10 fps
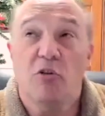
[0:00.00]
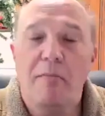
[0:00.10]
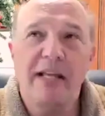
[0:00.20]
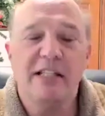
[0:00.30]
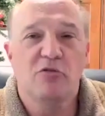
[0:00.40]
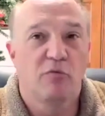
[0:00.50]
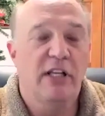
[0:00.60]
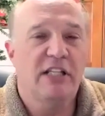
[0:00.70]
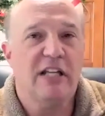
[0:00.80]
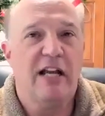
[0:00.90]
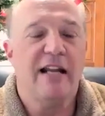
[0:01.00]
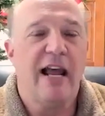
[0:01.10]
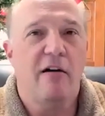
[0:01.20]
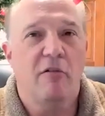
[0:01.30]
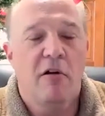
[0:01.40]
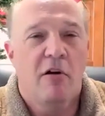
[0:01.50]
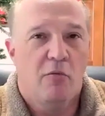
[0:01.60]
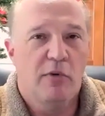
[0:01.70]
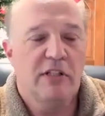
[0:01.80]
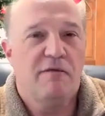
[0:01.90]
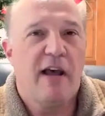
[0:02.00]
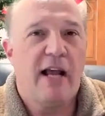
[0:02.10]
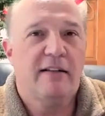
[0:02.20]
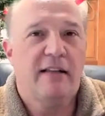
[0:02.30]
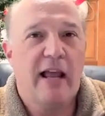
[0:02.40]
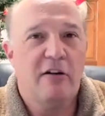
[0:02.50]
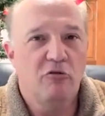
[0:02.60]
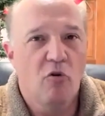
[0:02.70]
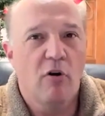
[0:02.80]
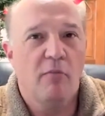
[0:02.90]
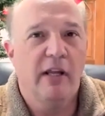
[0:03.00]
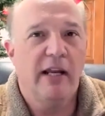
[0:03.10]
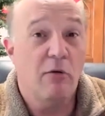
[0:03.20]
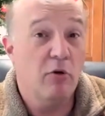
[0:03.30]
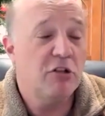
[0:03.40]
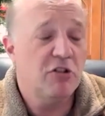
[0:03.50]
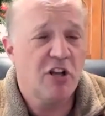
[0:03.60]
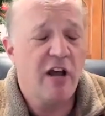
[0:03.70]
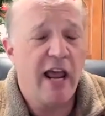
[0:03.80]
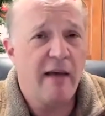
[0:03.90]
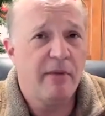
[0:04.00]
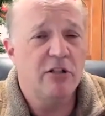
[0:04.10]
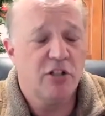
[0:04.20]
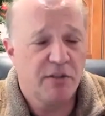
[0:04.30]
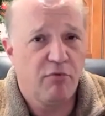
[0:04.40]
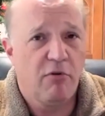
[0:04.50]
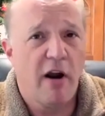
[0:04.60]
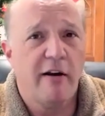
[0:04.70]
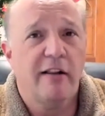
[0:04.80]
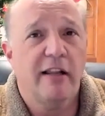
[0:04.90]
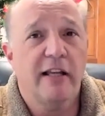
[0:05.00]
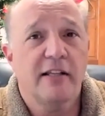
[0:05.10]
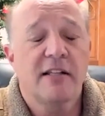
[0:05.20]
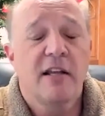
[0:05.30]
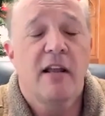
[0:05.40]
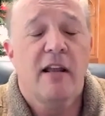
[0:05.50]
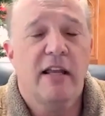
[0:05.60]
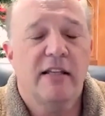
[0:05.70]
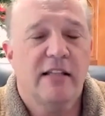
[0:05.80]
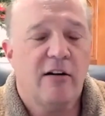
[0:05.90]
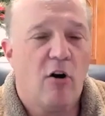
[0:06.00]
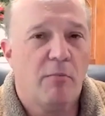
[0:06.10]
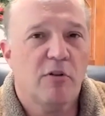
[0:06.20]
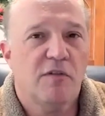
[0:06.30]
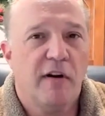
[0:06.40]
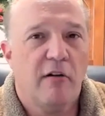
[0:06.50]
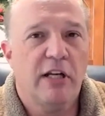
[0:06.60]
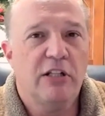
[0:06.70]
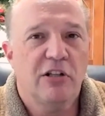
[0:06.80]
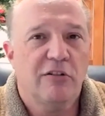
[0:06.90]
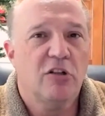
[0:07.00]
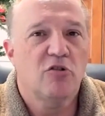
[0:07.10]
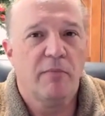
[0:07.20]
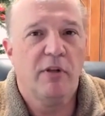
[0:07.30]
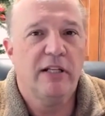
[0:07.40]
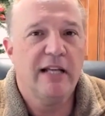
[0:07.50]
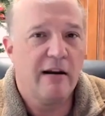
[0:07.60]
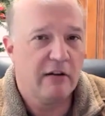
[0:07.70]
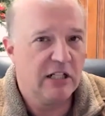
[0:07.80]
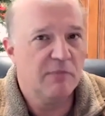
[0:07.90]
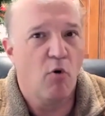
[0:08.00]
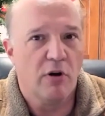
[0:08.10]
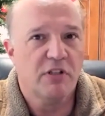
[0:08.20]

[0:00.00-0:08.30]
what makes this really stand out was the fact that normally and what you saw happen just prior to this is that Harper's Ferry took the Tripoli down its port